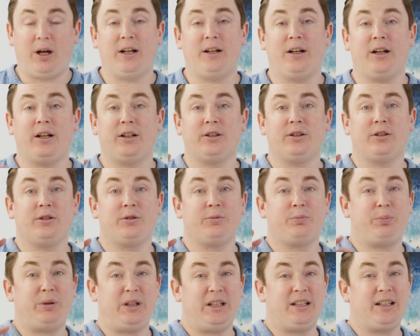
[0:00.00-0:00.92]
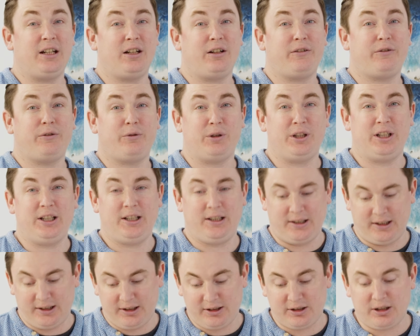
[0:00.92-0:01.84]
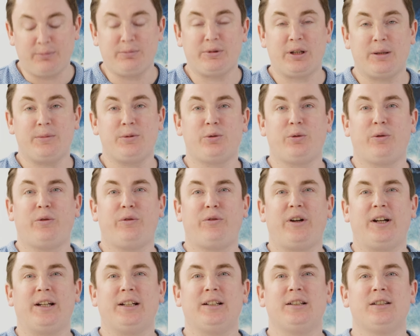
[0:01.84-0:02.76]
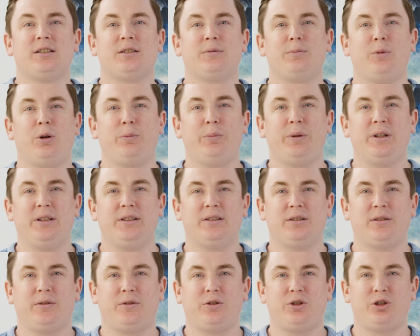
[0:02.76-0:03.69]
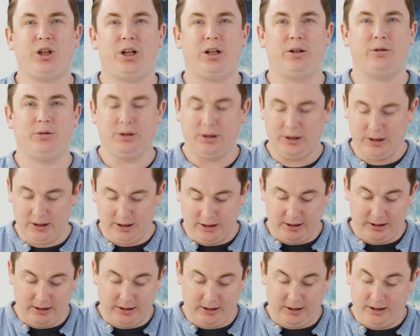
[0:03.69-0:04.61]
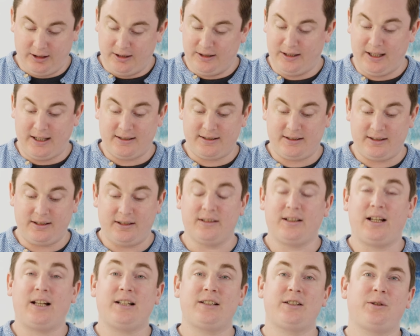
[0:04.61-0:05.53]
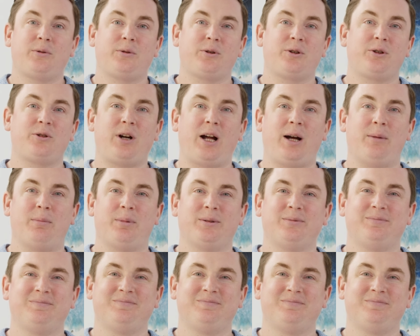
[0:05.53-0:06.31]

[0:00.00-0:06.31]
And be careful when eating this. Sometimes you will find small pieces of shell. And that's it. That's our crab.